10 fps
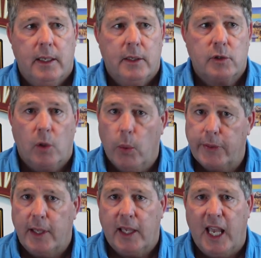So
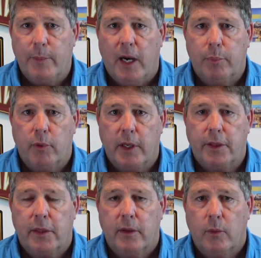what they came up
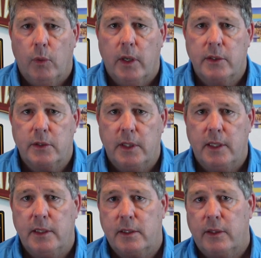with was
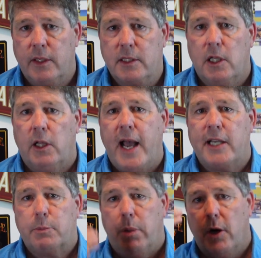these
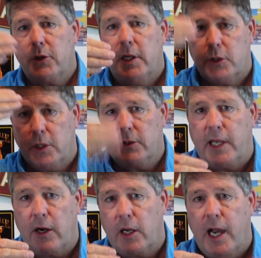glass partitions
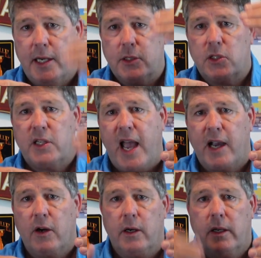that are kind of
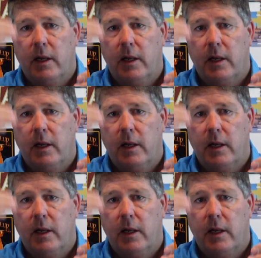staggered.